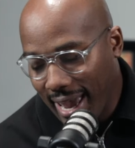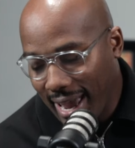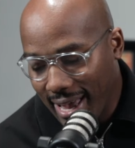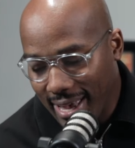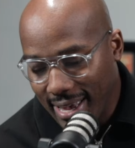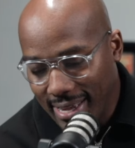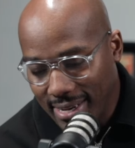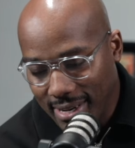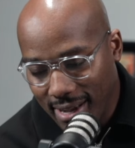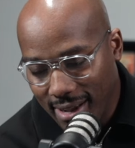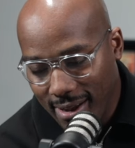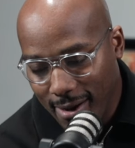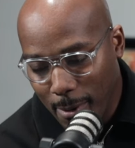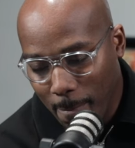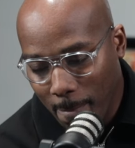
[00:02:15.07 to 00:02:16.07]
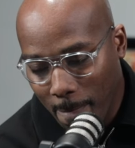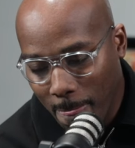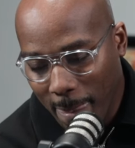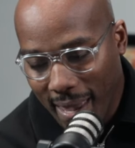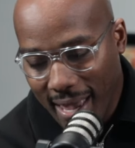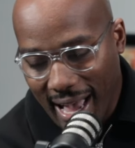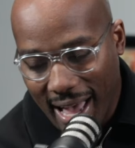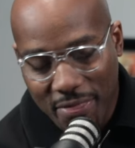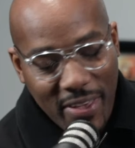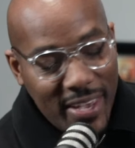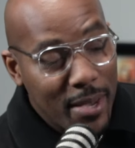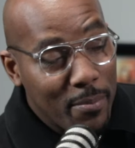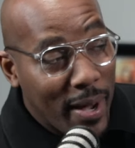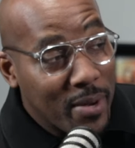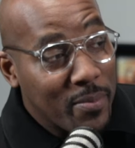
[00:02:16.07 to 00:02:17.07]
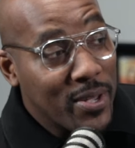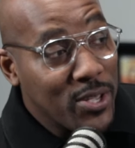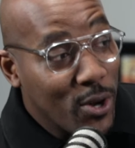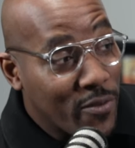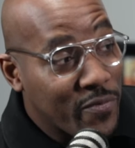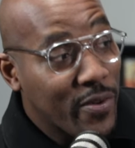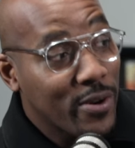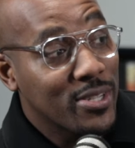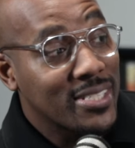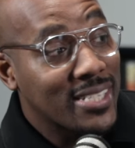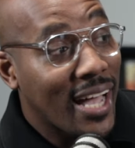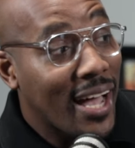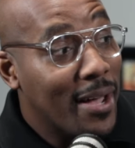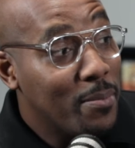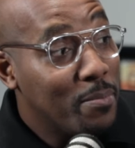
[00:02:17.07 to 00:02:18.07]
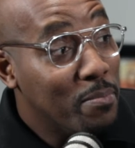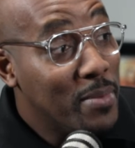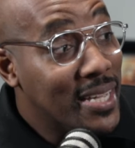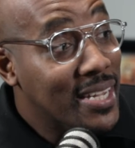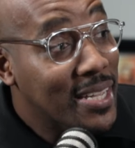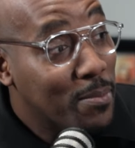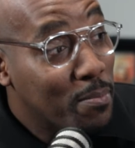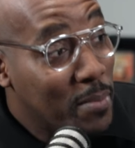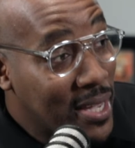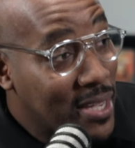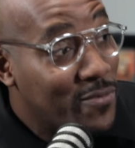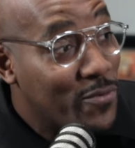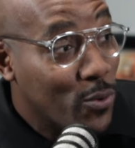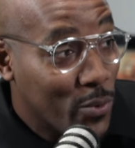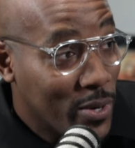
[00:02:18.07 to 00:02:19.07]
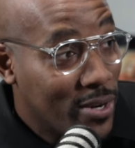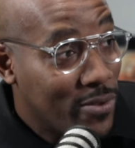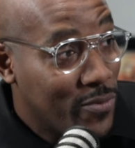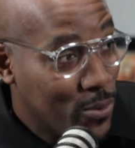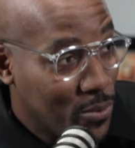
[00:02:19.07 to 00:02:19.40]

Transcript: And I think it might have been your first time meeting me for real.